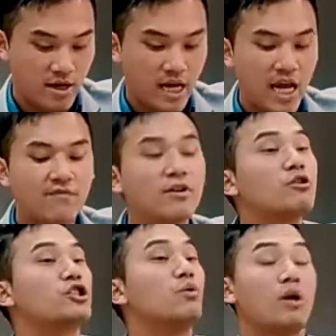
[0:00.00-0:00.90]
Even though
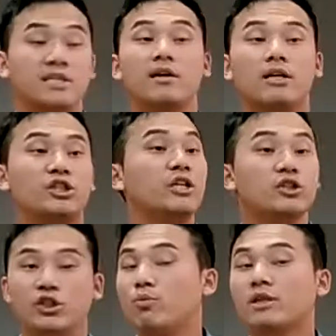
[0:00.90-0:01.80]
she
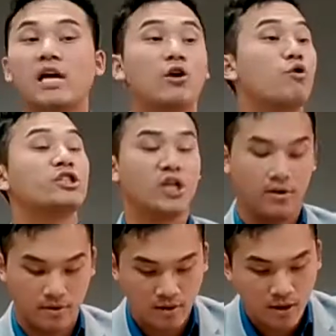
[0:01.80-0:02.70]
wasn't a Christian,
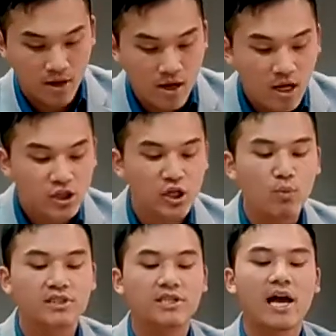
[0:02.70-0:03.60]
she
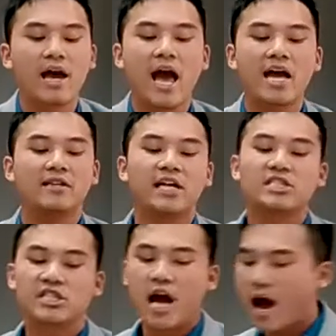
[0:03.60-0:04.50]
would say, "Hey,
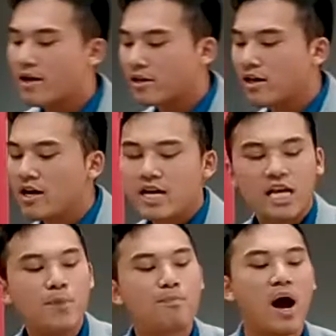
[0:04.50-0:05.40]
this God,
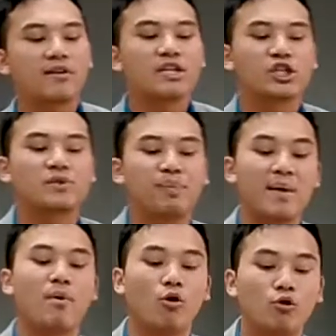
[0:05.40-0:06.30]
he punishes
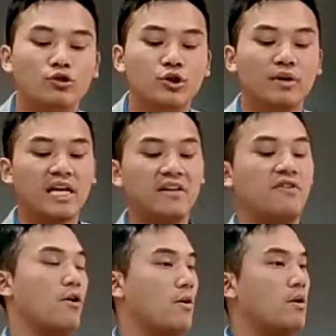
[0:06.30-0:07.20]
people who do
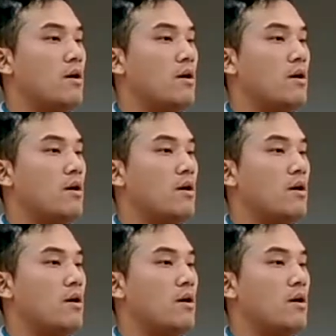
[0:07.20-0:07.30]
evil."